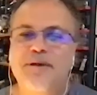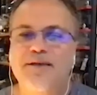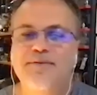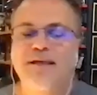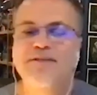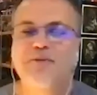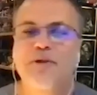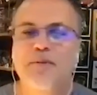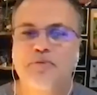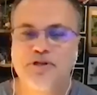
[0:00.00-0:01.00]
man. Thanks. I
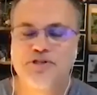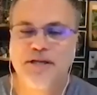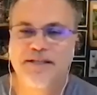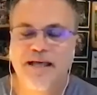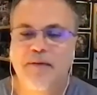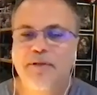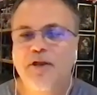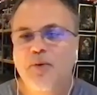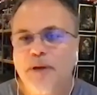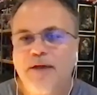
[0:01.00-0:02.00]
really appreciate that. I mean,
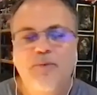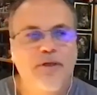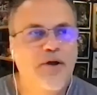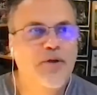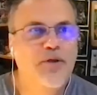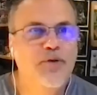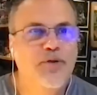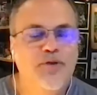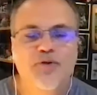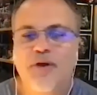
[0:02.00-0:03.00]
you know, we, you know, you
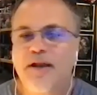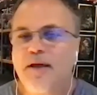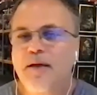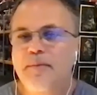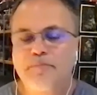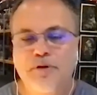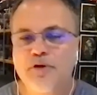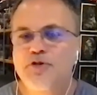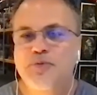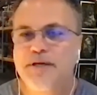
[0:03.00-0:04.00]
you try to
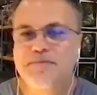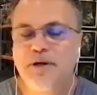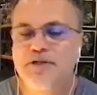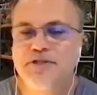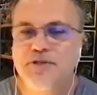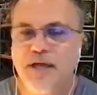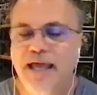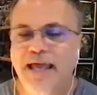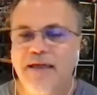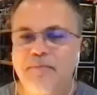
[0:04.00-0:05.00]
push as much as you
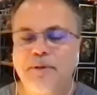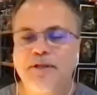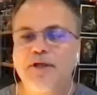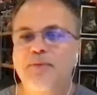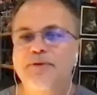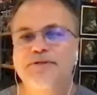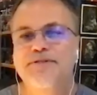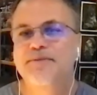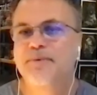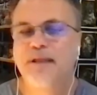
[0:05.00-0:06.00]
can, but you know,
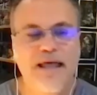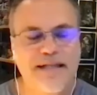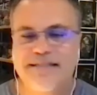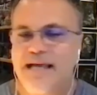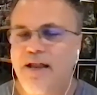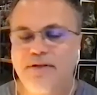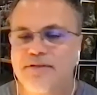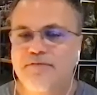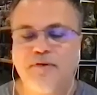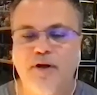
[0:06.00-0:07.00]
there's a lot of
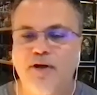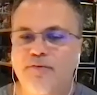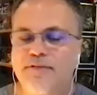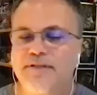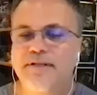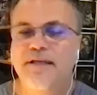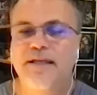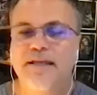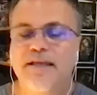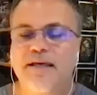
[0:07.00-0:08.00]
talent involved, and
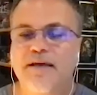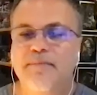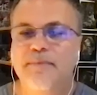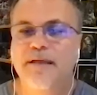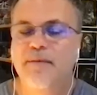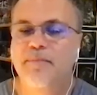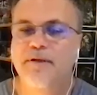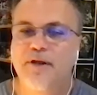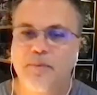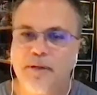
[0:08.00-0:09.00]
and uh, and I'm,
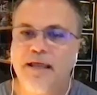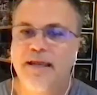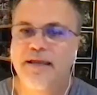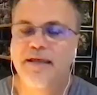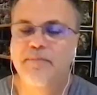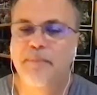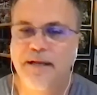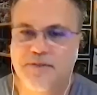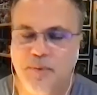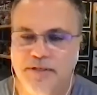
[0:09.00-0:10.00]
you know, I'm glad it, it
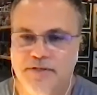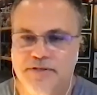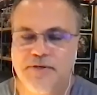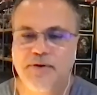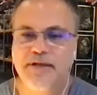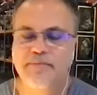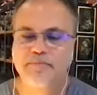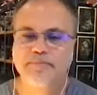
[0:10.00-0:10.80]
made its way to the screen.